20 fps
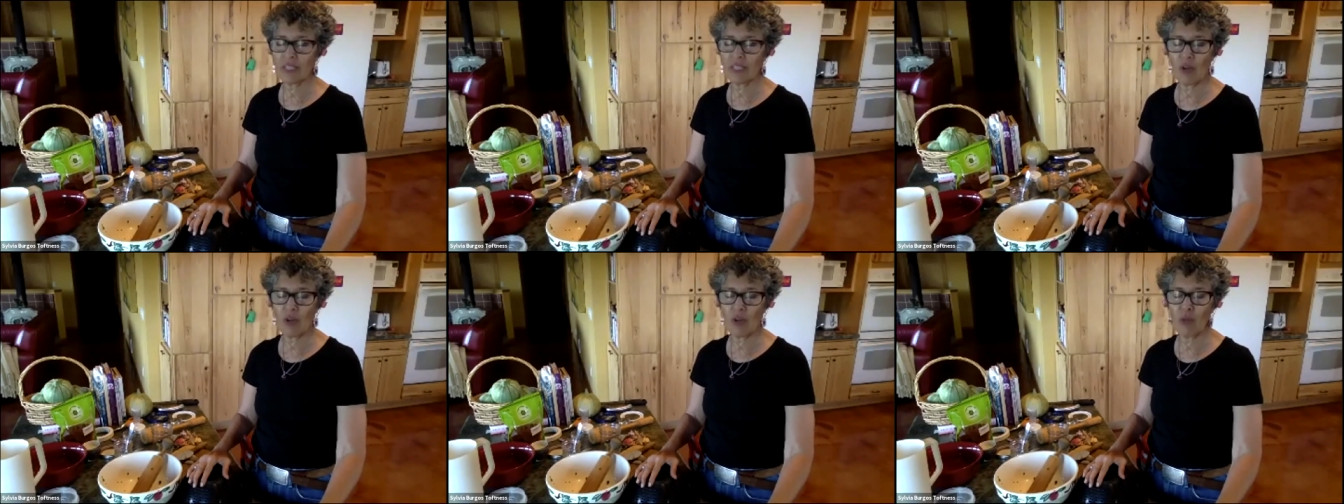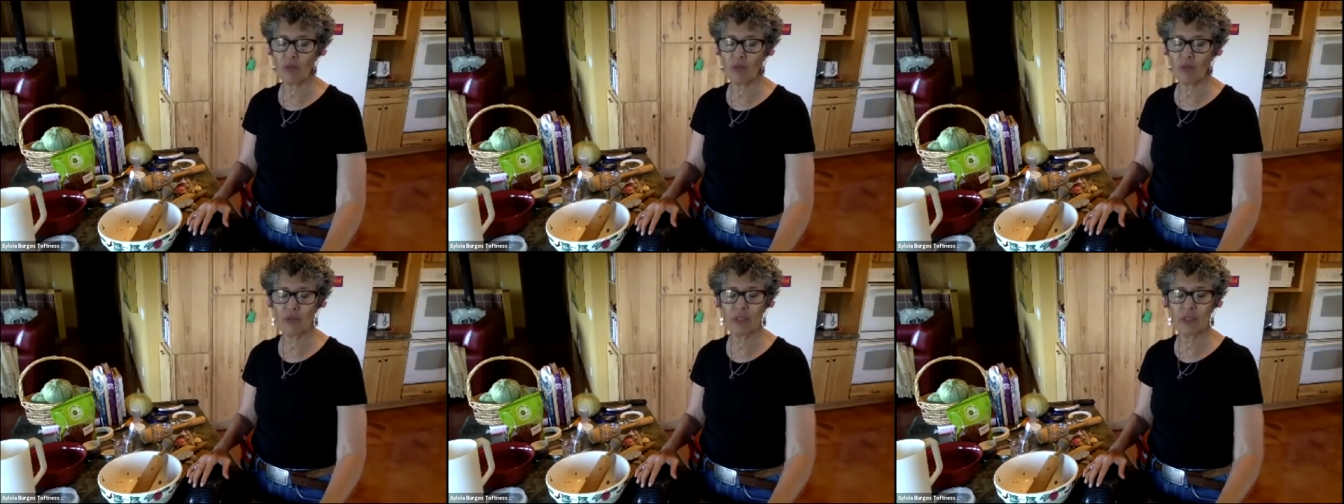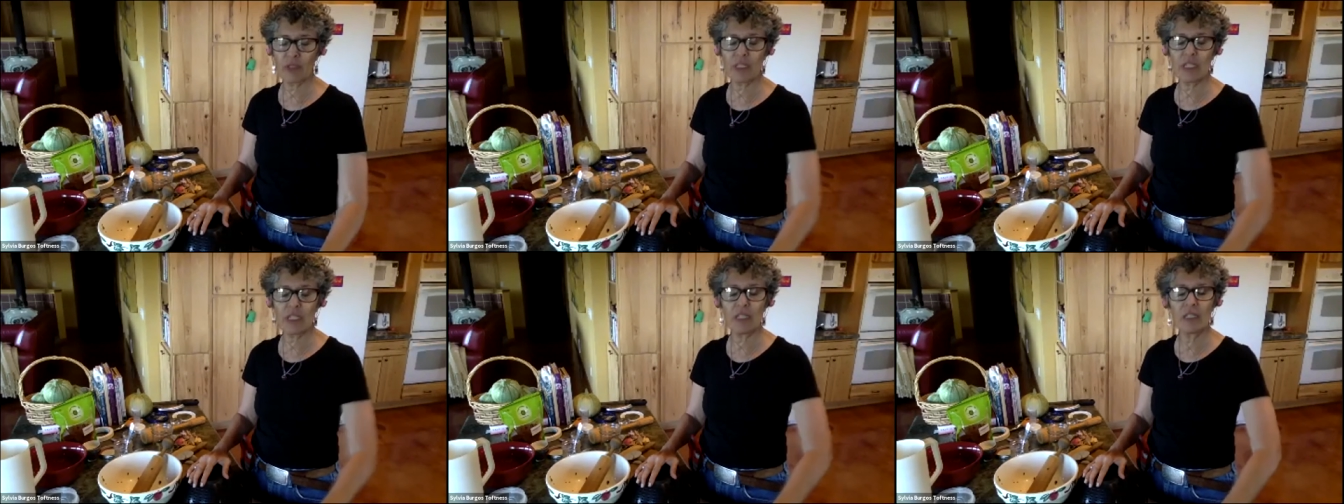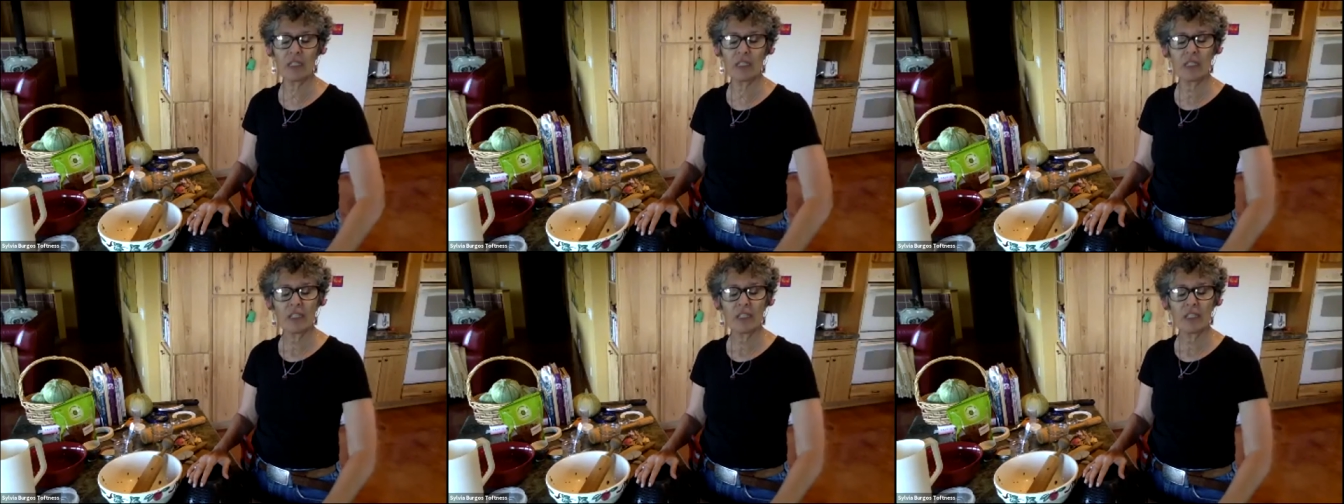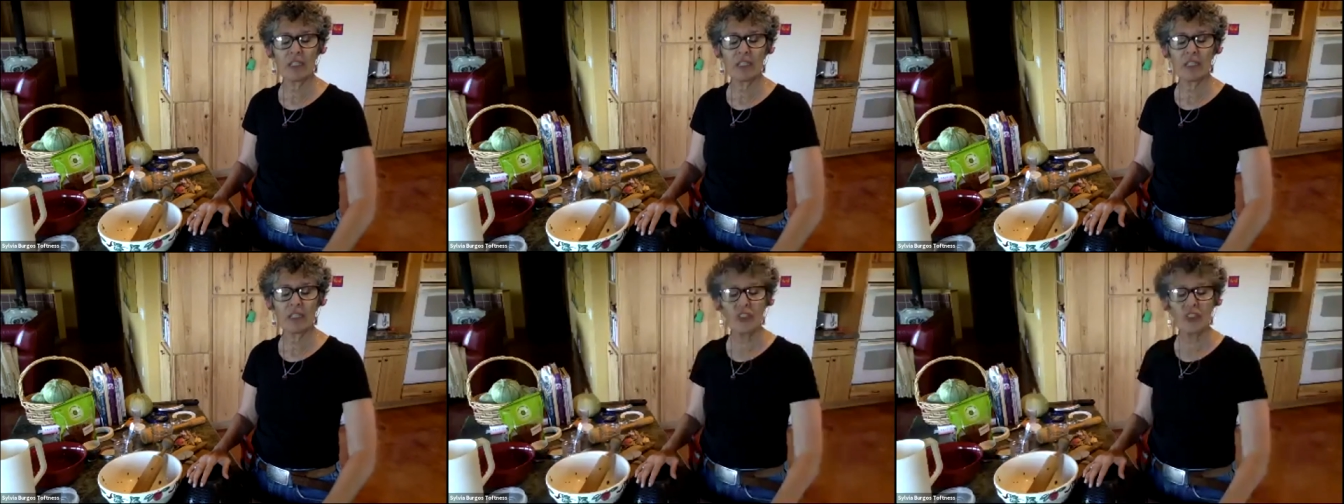And hopefully
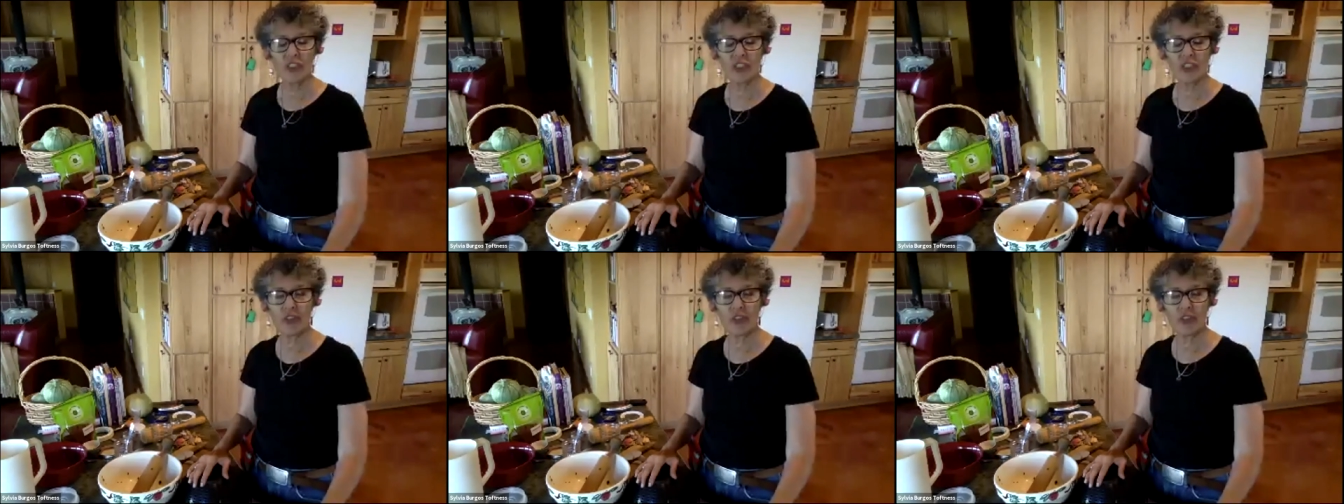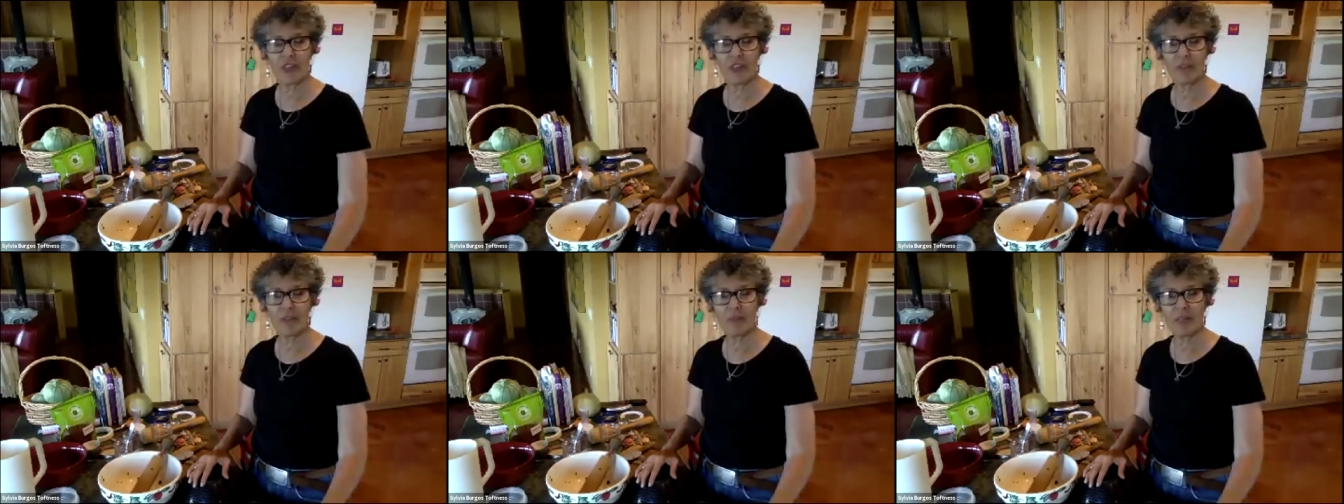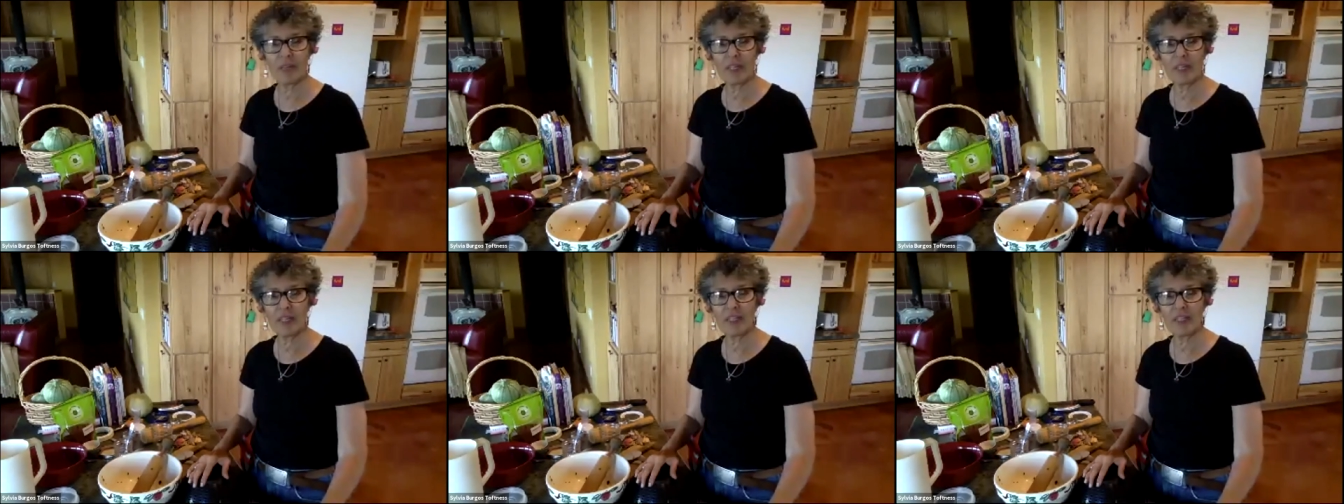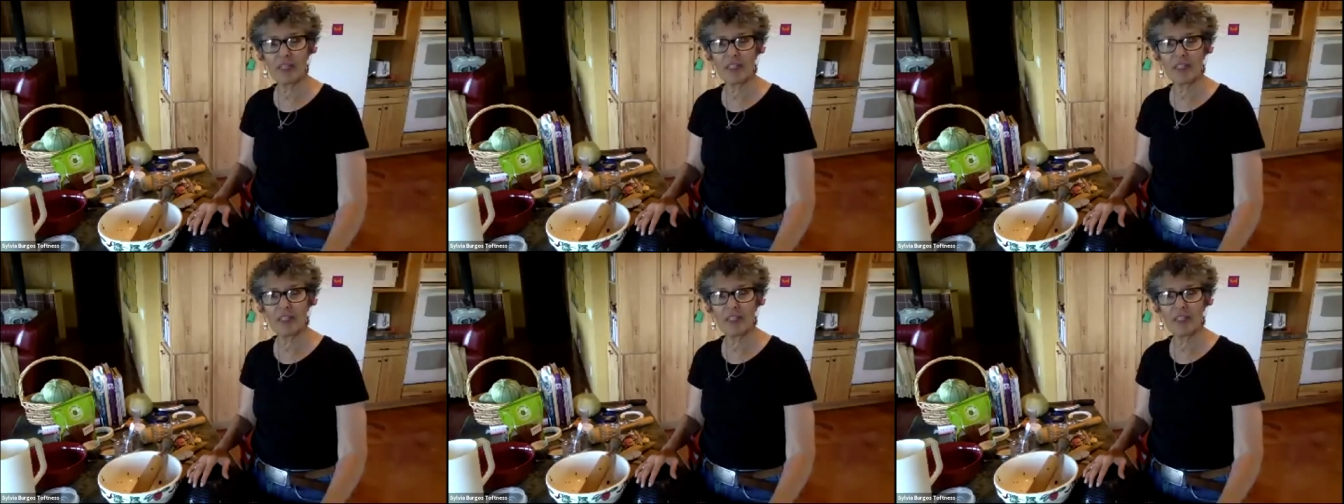you can share that, Mike,